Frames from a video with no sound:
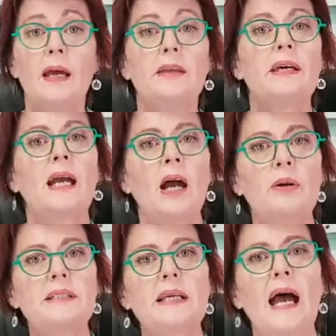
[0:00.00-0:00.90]
The
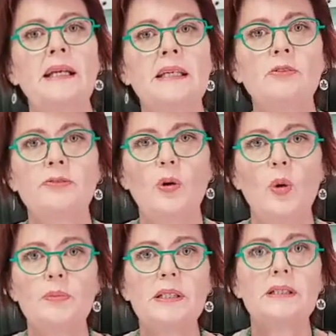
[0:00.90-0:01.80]
current
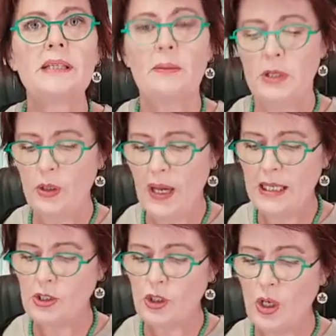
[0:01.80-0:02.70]
uninformed
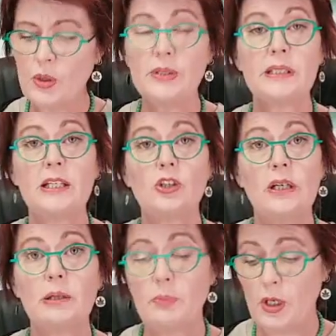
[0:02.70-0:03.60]
WHO
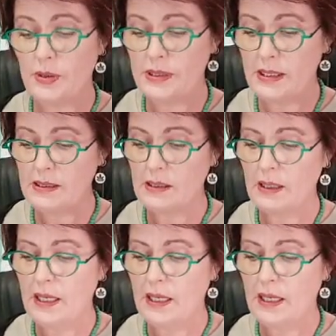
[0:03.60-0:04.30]
scheduling process